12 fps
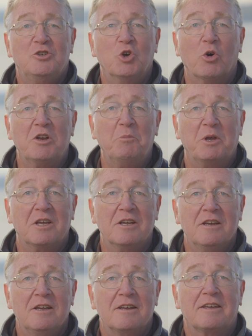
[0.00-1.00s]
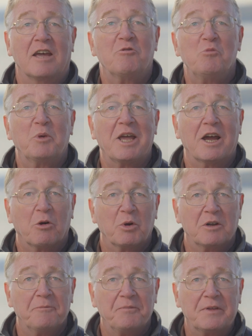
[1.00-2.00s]
Join me, Kevin
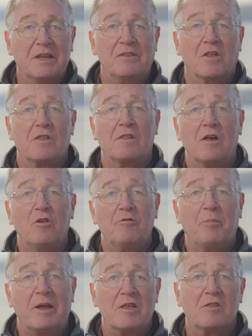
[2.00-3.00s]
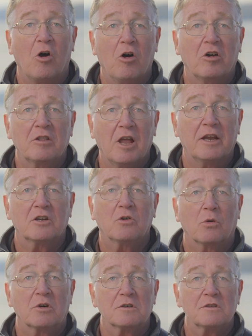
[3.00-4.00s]
McGowan, in this self paced online
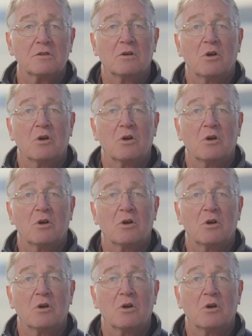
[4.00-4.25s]
course